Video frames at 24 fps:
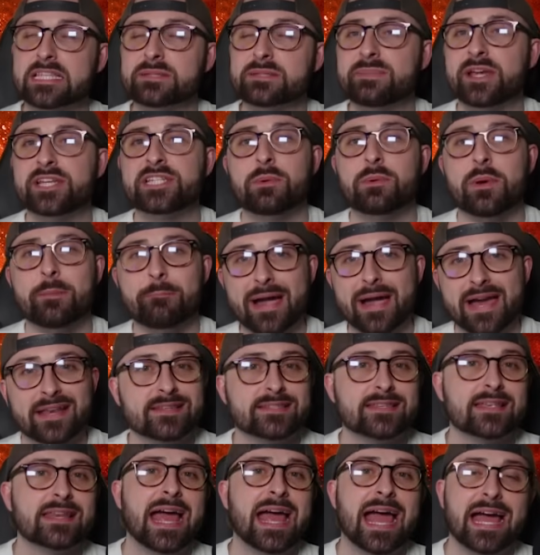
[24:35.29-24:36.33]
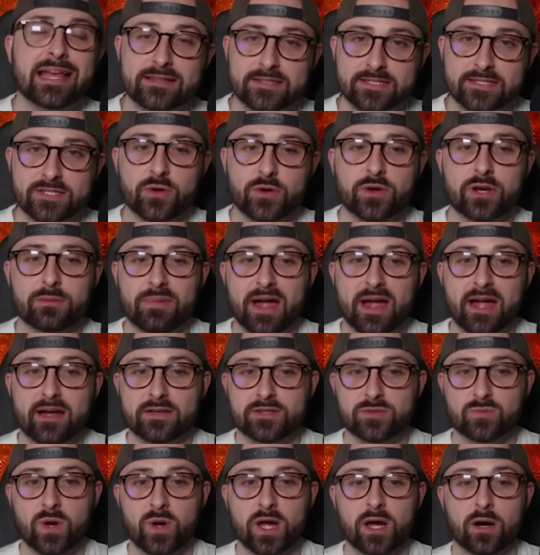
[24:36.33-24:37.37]
especially when Maddison and Son are back
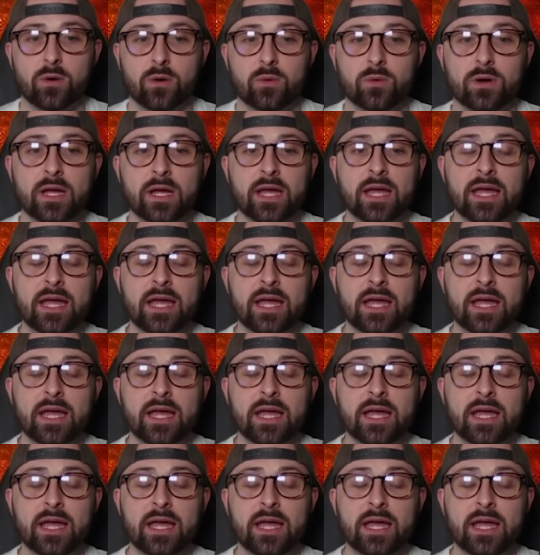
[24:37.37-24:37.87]
as well,